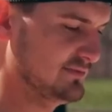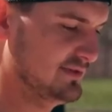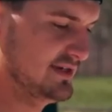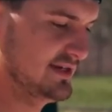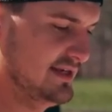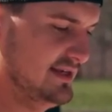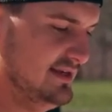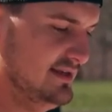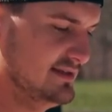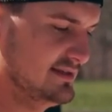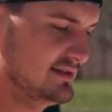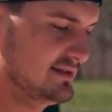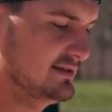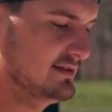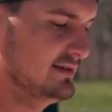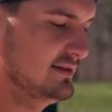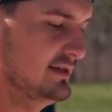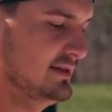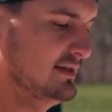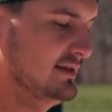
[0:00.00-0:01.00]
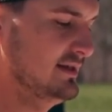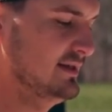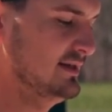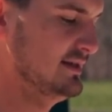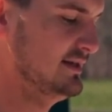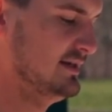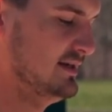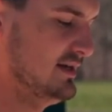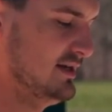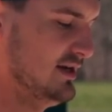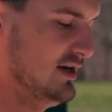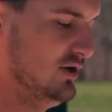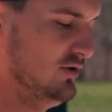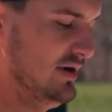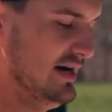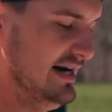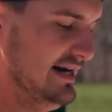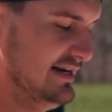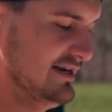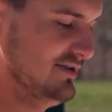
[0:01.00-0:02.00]
one is
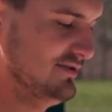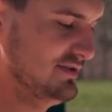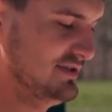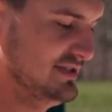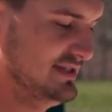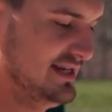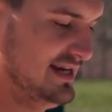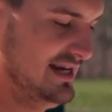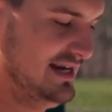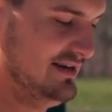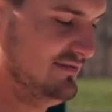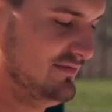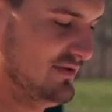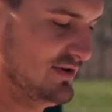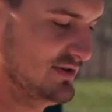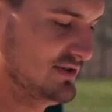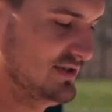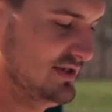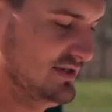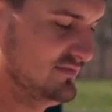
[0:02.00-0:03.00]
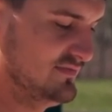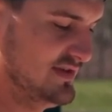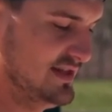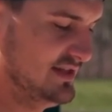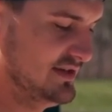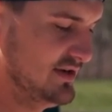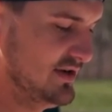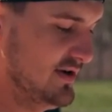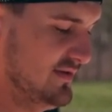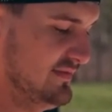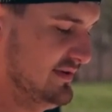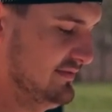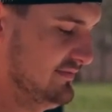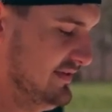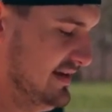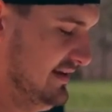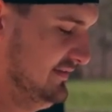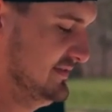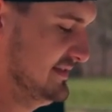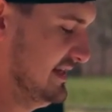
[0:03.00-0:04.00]
Ohio State versus Villanova.
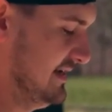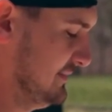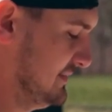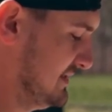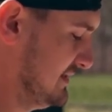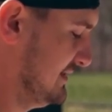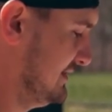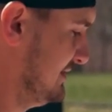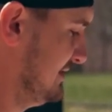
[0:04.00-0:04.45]
5 steps.